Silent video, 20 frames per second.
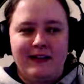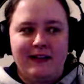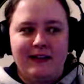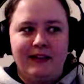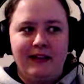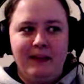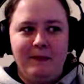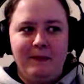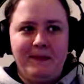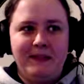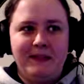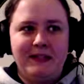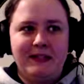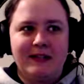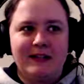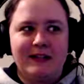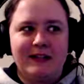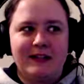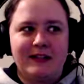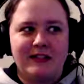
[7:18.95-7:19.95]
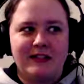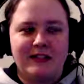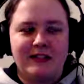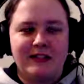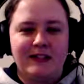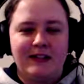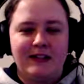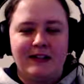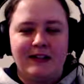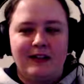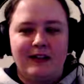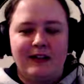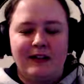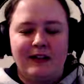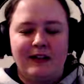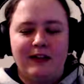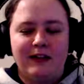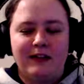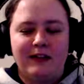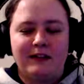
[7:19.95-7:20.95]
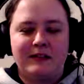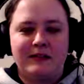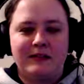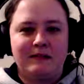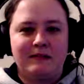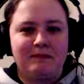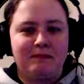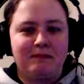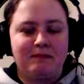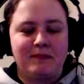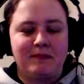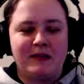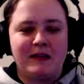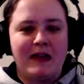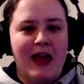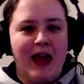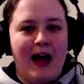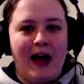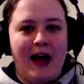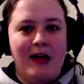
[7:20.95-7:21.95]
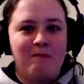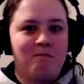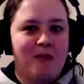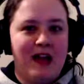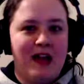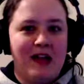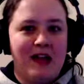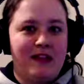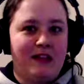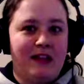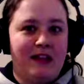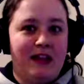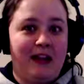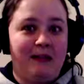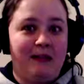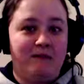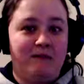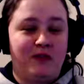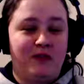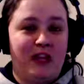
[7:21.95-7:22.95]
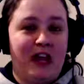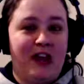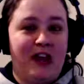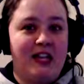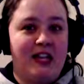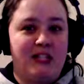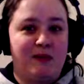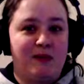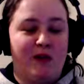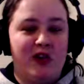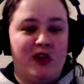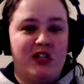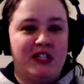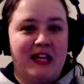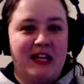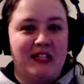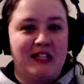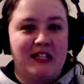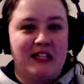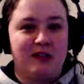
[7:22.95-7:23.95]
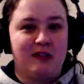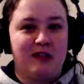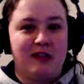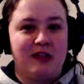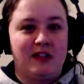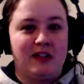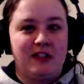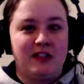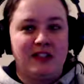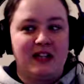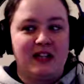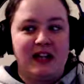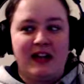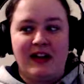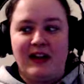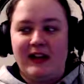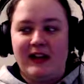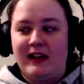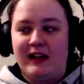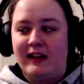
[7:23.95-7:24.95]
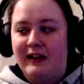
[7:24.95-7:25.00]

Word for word: Libertus! Oh, ah, I met the guy's voice actor and uh,